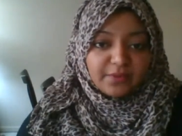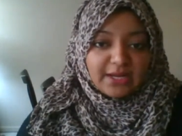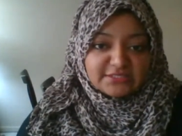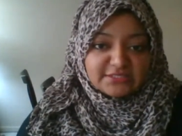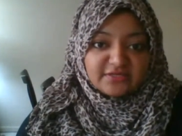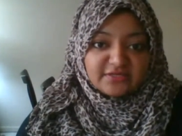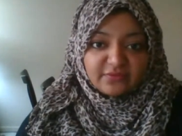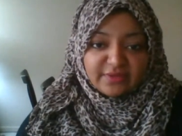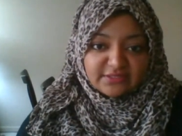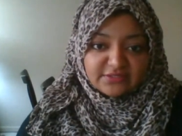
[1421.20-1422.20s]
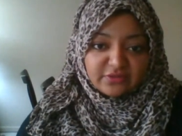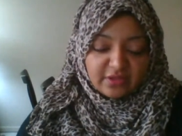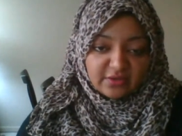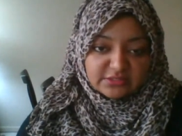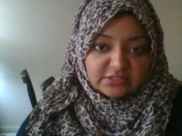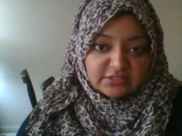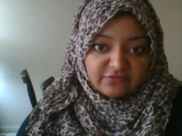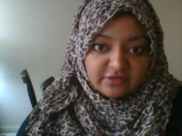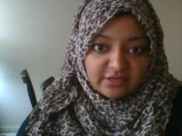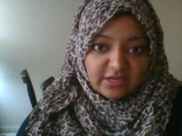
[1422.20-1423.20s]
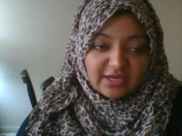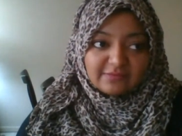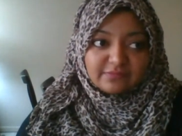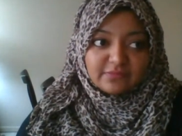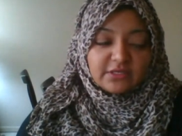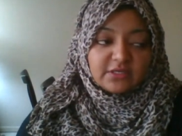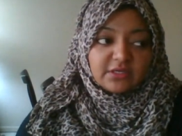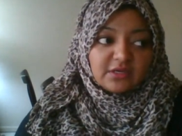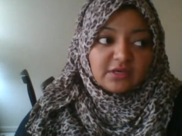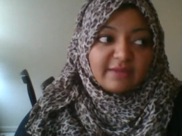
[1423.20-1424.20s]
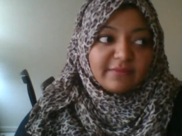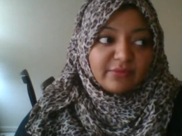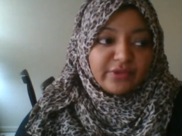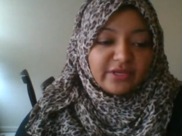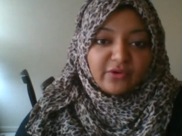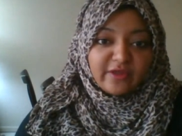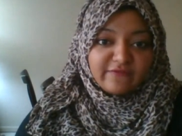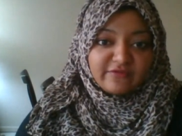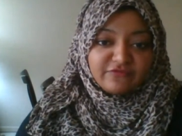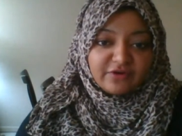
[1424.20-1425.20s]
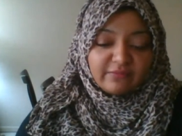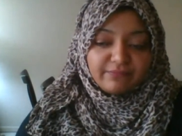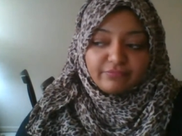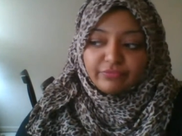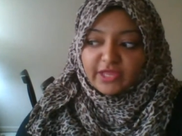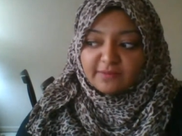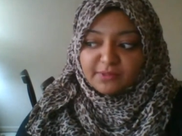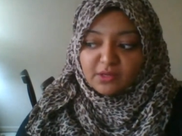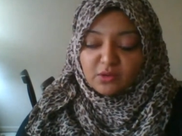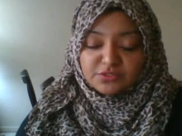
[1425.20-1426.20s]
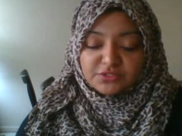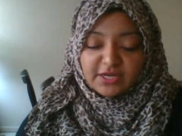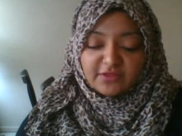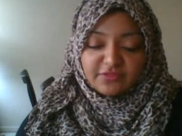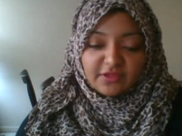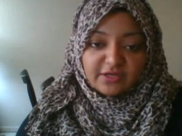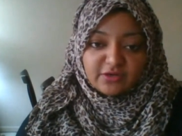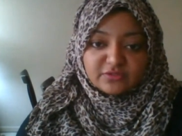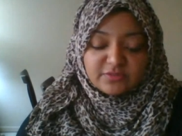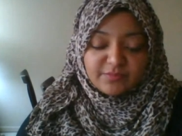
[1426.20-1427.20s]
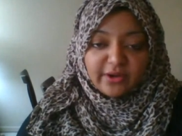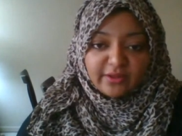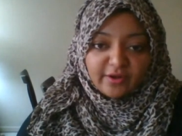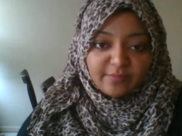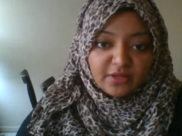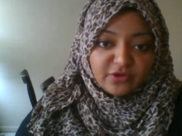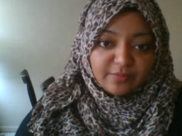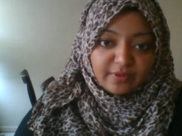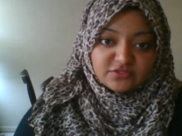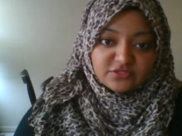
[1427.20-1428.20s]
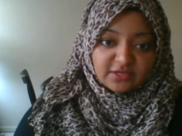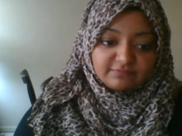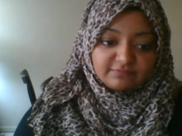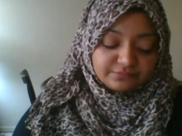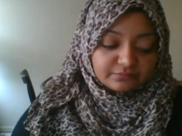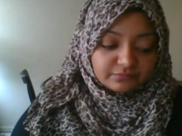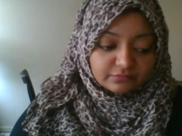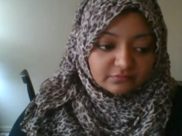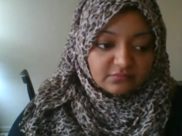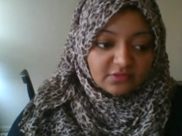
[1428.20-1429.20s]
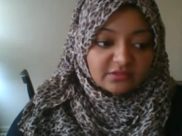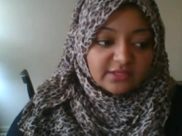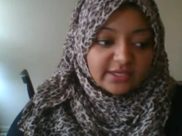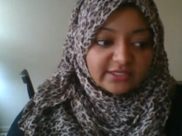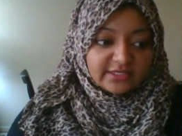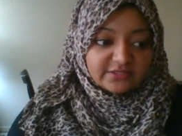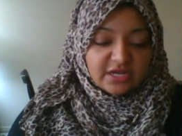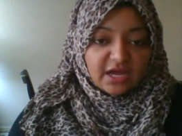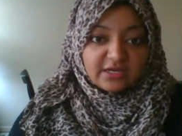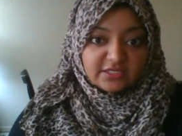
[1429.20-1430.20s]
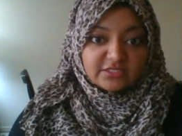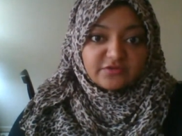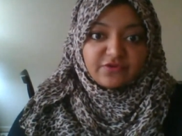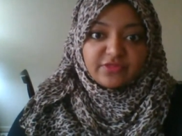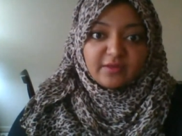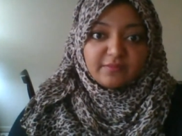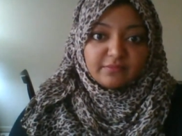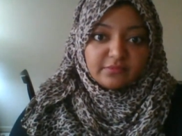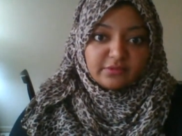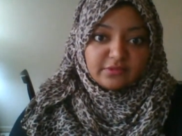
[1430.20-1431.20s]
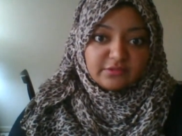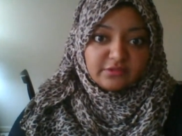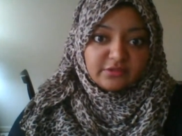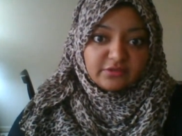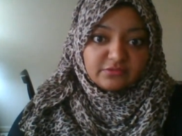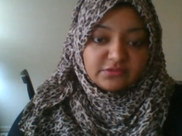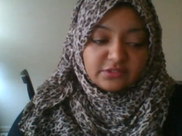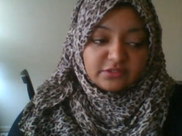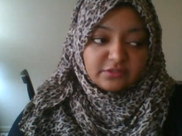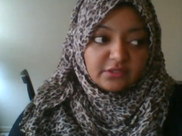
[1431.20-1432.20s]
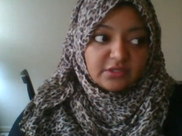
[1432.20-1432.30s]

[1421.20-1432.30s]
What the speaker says: positive they would answer that question differently. I mean, we know even from that post that I think, was apparently her brother posting that it is not easy for them, to